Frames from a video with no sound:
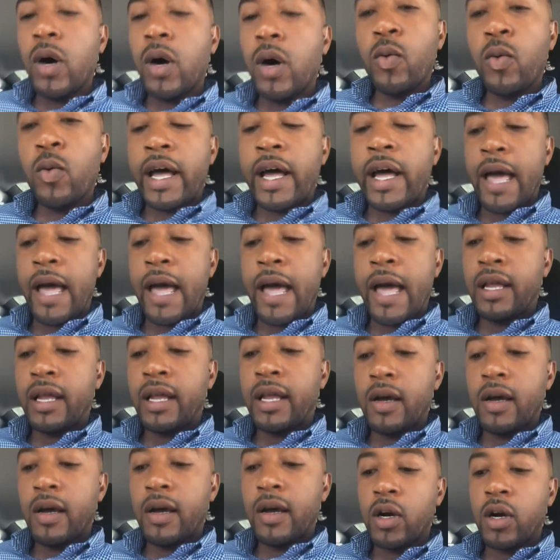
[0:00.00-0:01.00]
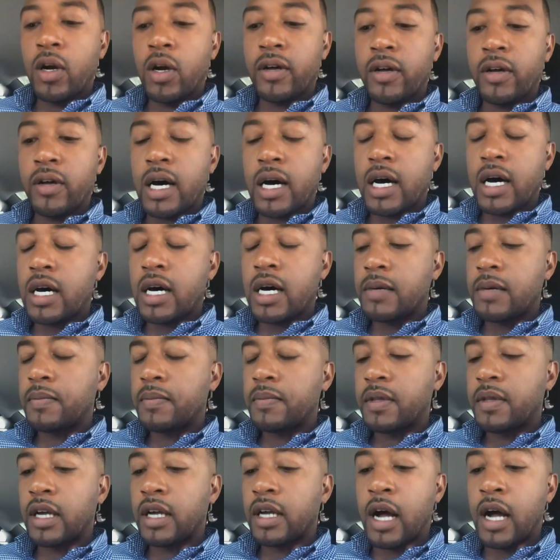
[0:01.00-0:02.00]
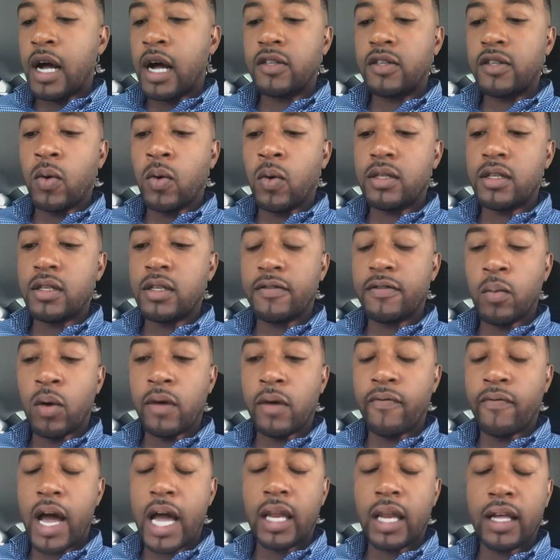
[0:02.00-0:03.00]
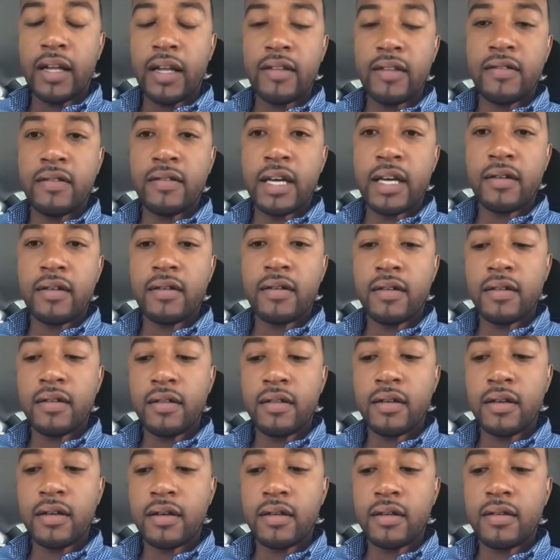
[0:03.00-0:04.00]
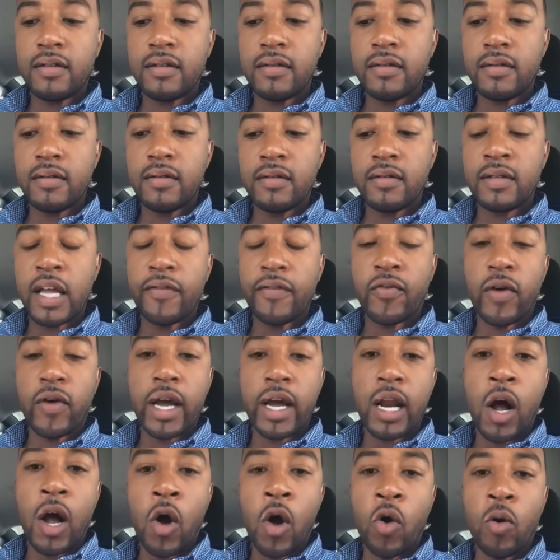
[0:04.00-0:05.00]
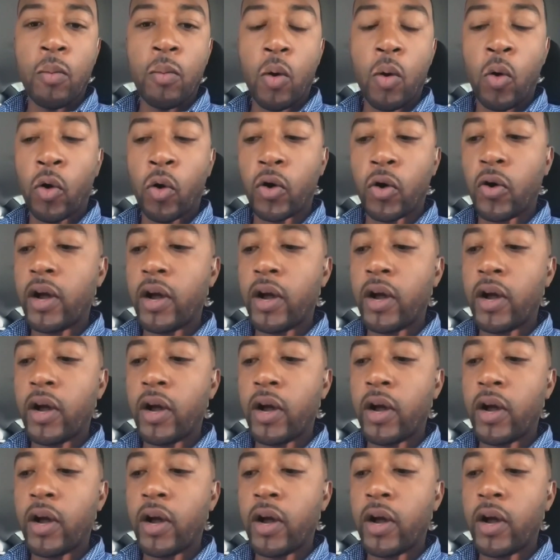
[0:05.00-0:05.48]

What are the consequences if someone violates the safer at home order?